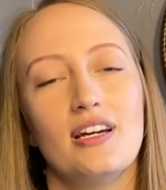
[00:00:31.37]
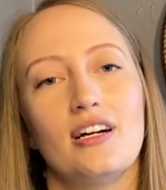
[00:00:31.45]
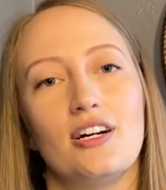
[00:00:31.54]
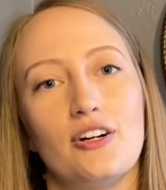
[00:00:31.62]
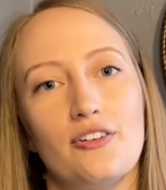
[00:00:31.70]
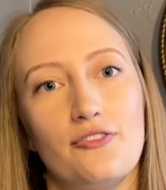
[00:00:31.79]

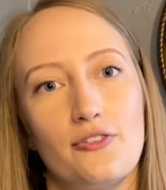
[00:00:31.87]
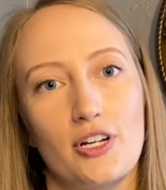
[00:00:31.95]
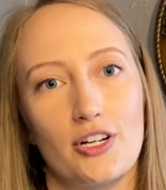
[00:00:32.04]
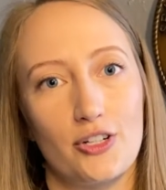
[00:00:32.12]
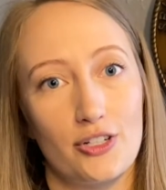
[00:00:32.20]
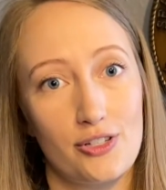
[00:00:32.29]
of
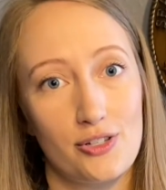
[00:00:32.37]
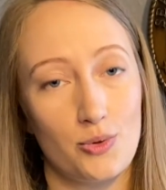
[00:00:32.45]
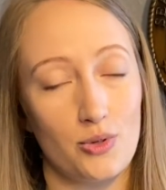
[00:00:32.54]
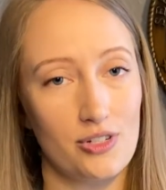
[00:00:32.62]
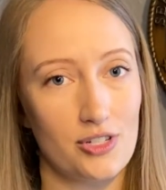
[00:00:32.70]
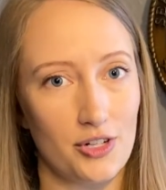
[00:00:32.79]
goods
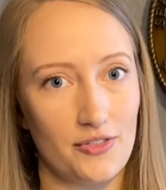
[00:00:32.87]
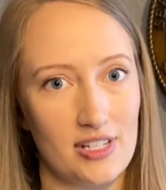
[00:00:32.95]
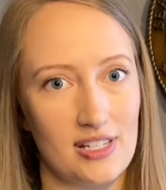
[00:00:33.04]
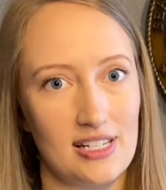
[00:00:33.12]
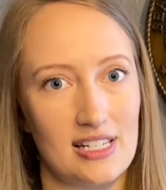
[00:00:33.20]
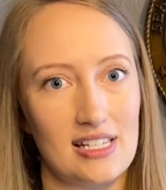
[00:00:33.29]
or
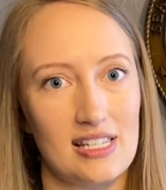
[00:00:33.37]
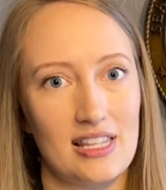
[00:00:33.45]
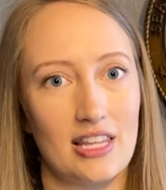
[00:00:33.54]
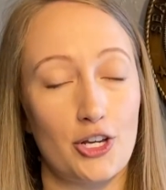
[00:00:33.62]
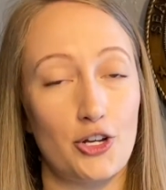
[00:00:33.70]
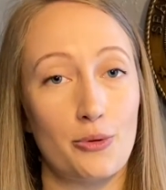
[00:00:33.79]
services
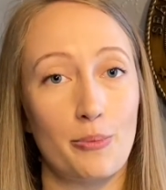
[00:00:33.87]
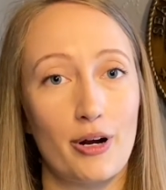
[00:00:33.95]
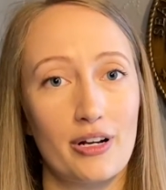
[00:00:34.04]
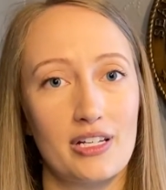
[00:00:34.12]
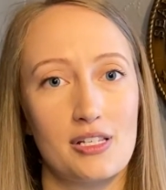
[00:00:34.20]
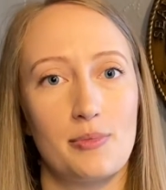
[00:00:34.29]
that your
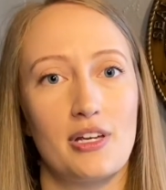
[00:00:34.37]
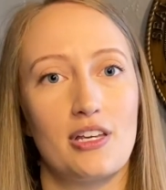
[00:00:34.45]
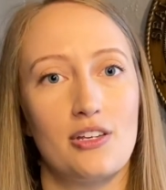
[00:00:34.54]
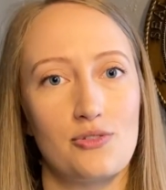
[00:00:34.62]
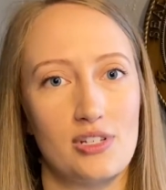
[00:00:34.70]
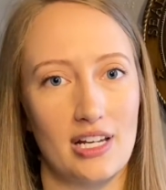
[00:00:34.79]
mark is being
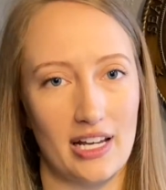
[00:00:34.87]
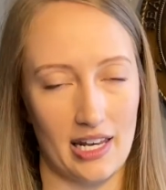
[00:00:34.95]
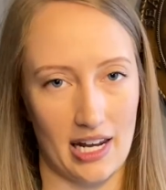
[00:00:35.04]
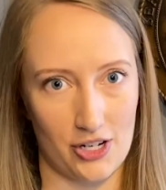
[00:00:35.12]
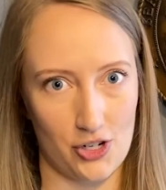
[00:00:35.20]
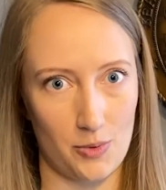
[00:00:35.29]
used in
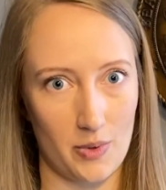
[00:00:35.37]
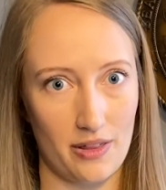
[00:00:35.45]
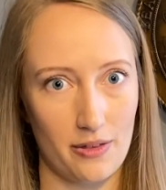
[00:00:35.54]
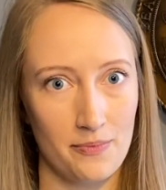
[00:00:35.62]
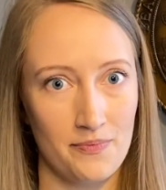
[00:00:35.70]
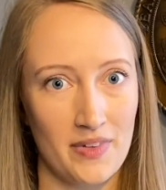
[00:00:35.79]
connection with,
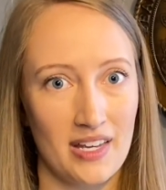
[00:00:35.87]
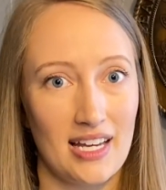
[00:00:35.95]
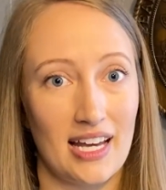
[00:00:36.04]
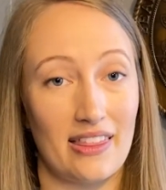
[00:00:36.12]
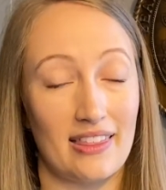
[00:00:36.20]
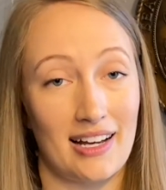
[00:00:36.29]

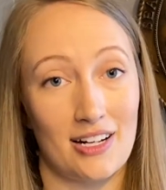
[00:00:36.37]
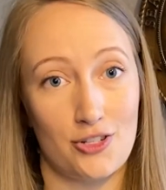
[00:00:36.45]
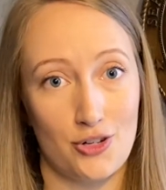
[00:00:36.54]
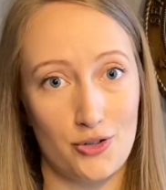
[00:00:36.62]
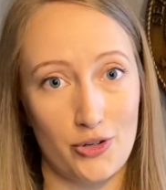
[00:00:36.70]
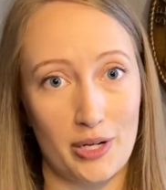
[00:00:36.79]
and that is
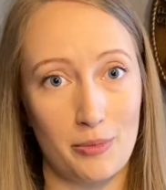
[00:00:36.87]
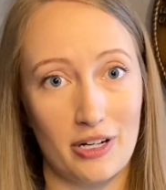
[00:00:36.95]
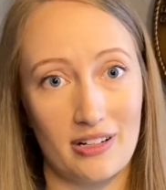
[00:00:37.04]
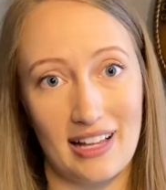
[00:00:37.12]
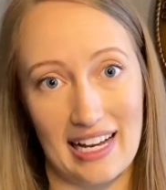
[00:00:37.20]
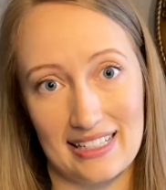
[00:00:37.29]
your trademark
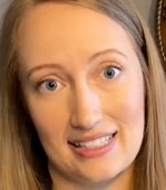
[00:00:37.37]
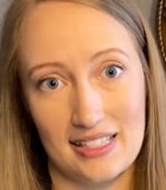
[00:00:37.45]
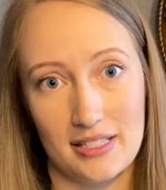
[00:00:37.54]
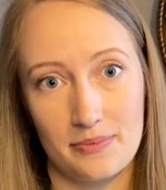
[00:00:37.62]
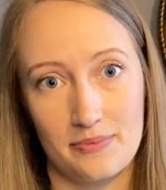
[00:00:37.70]
class.